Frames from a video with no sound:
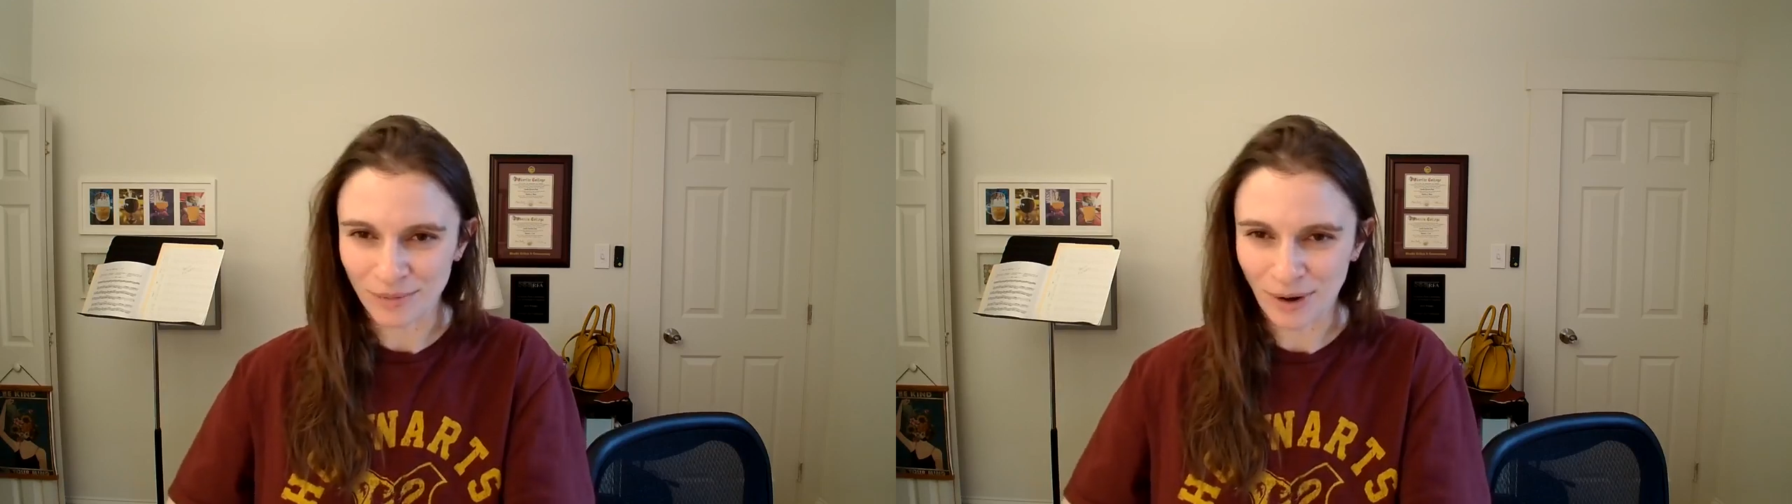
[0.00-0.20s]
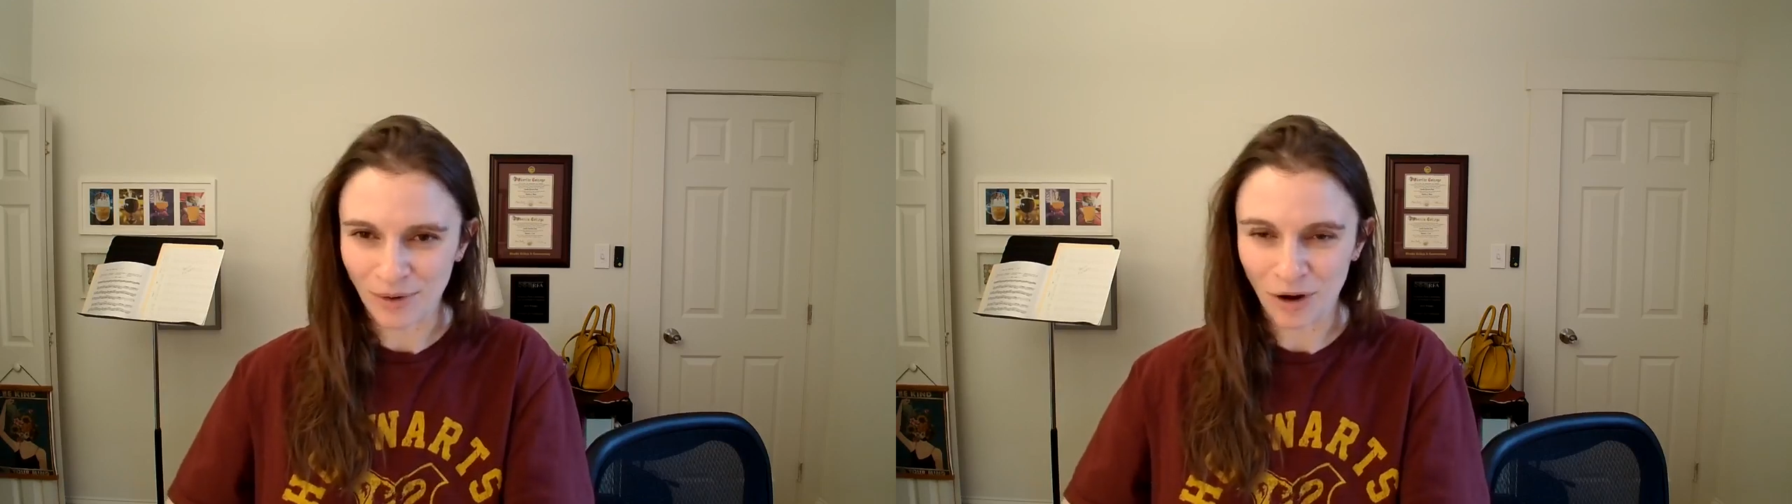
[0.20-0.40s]

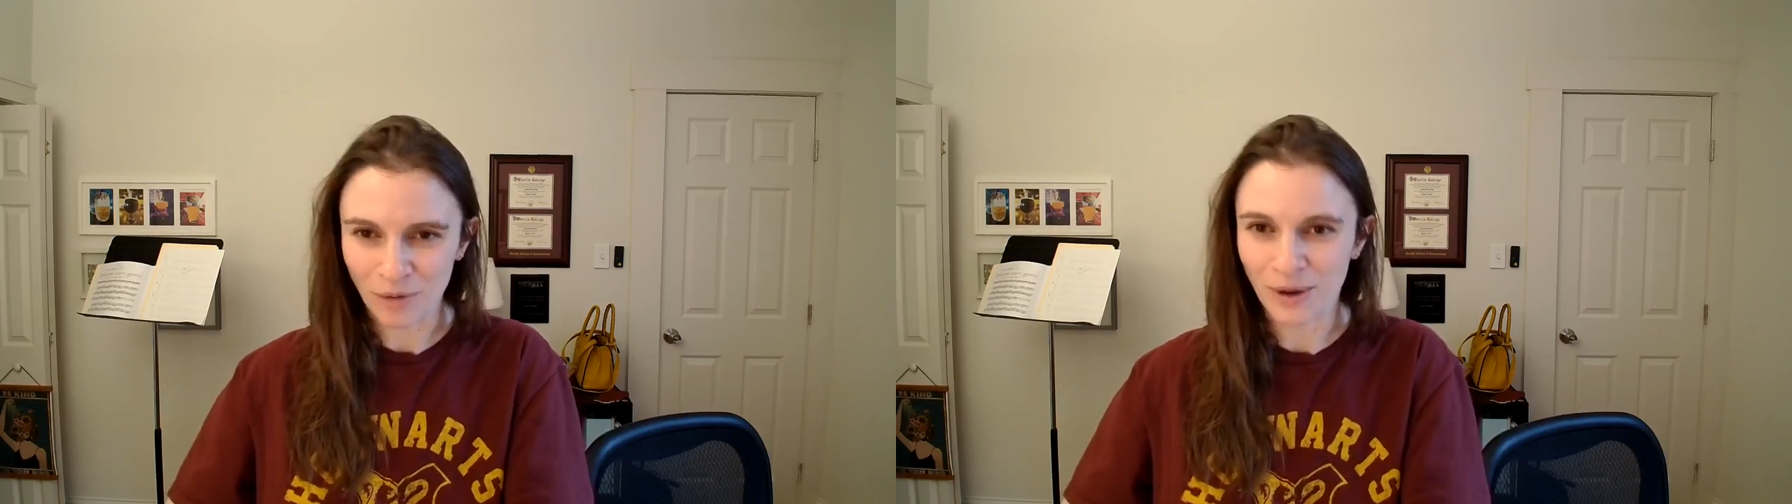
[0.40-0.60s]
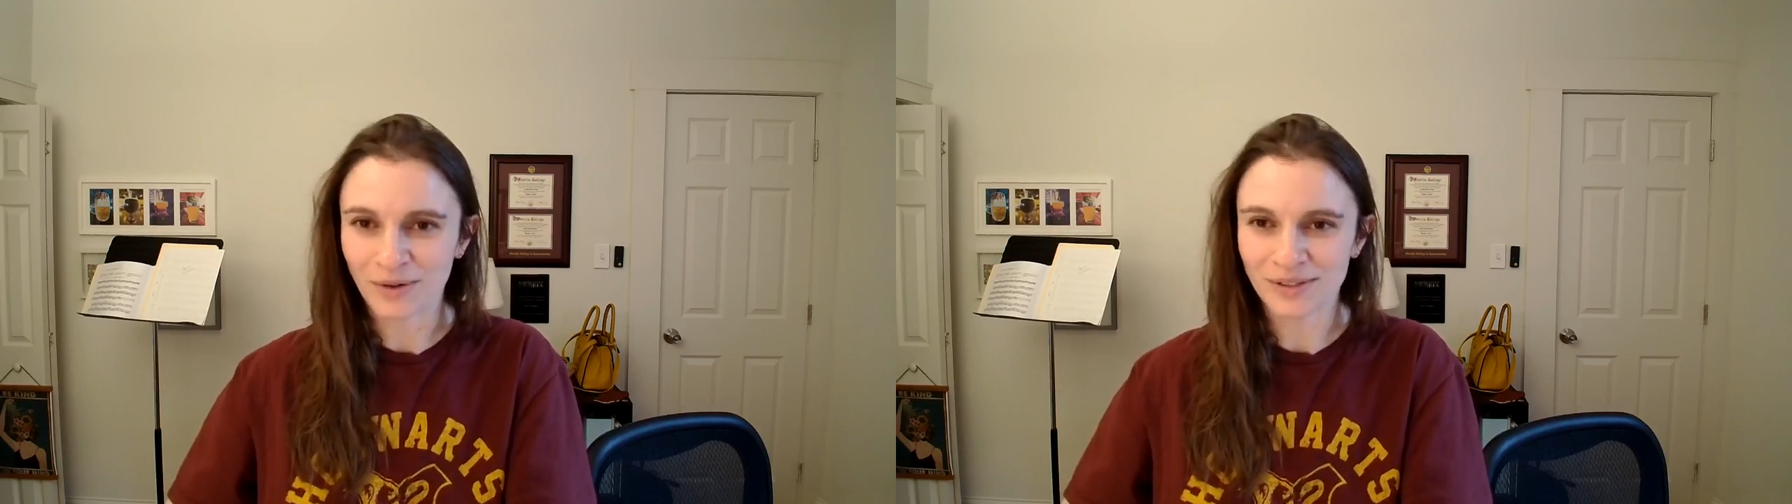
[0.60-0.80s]
about
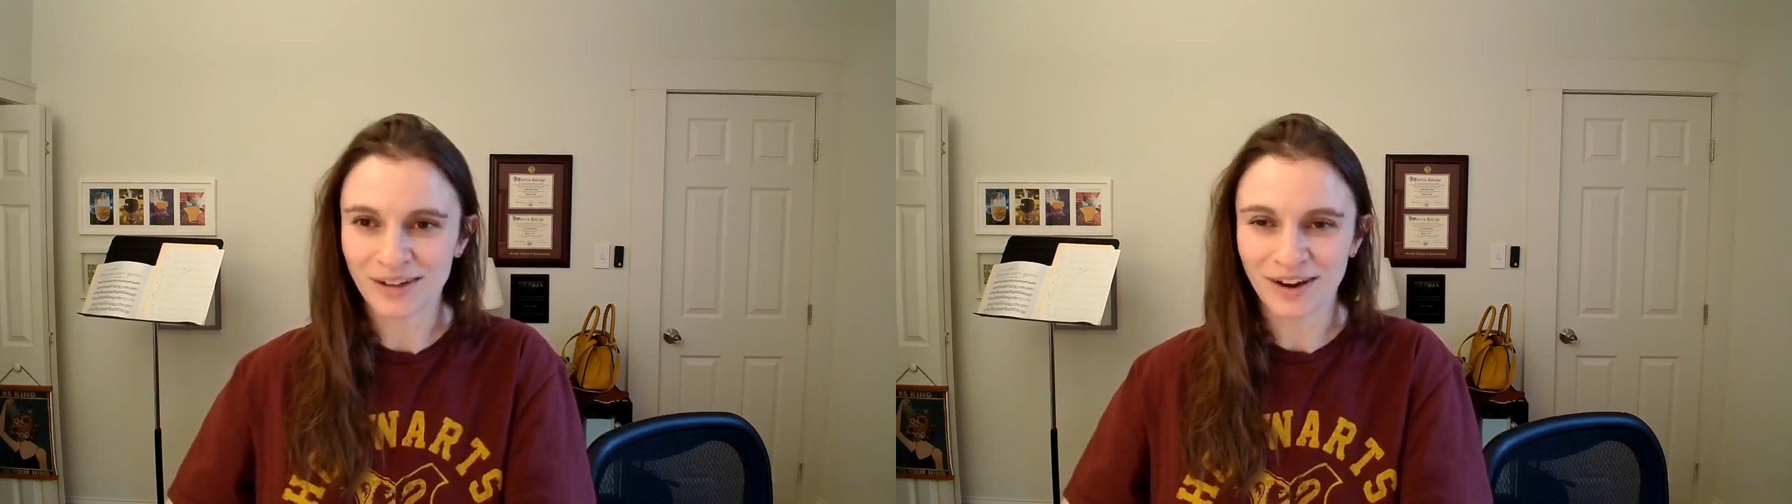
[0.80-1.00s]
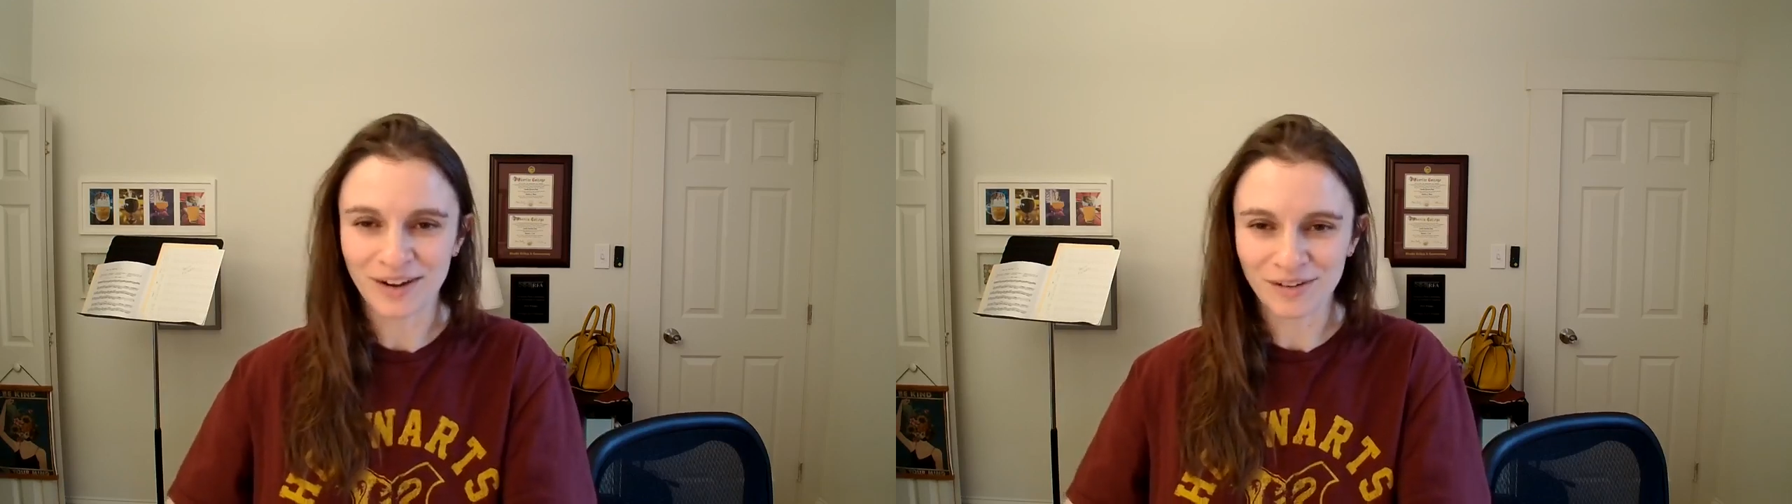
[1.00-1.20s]
oboe
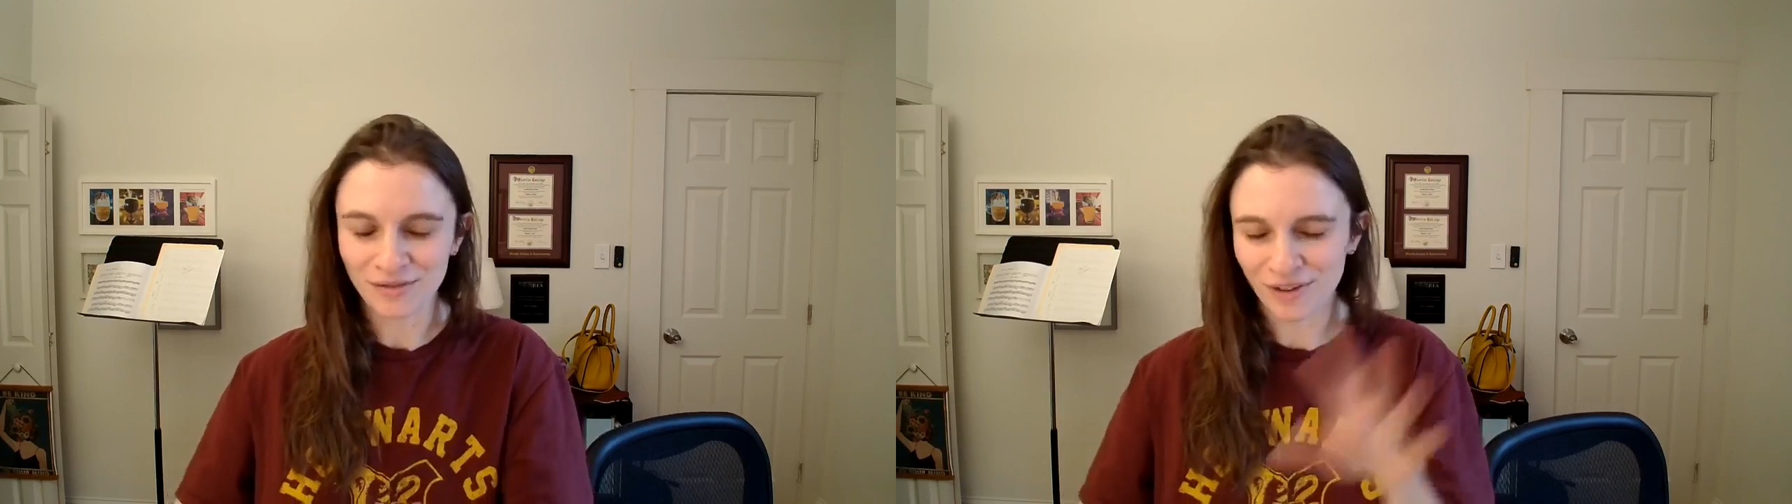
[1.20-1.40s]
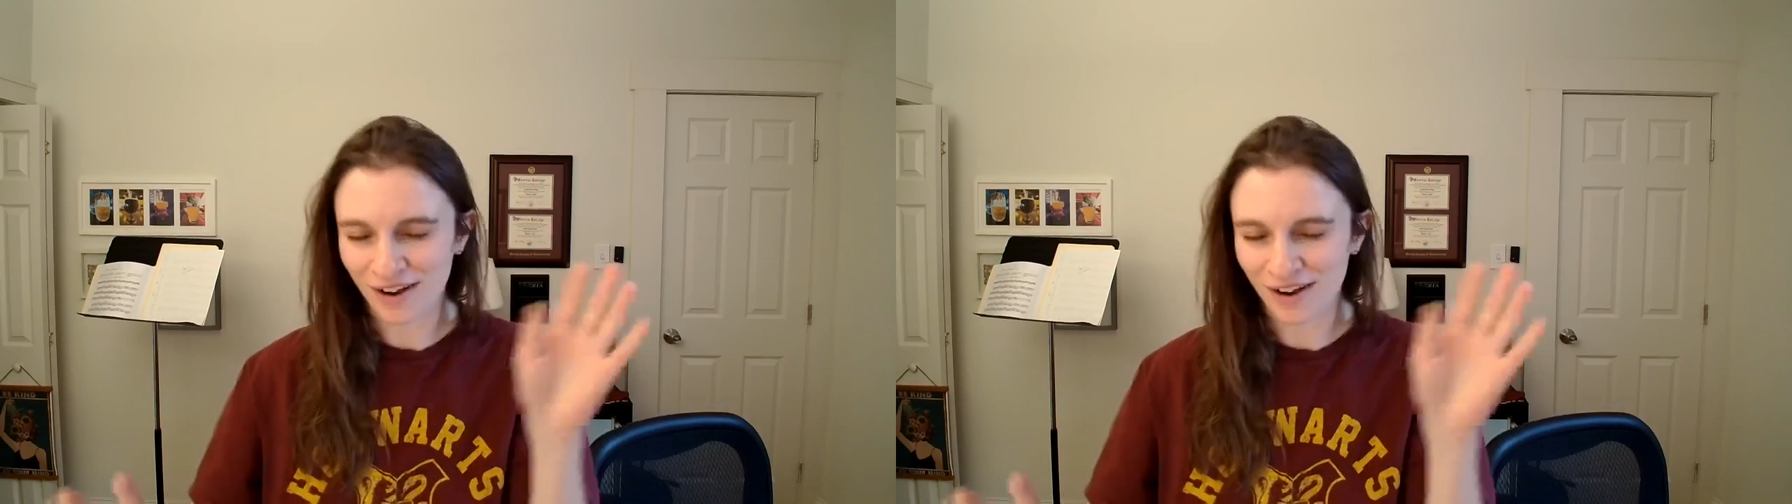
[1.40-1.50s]
stuff,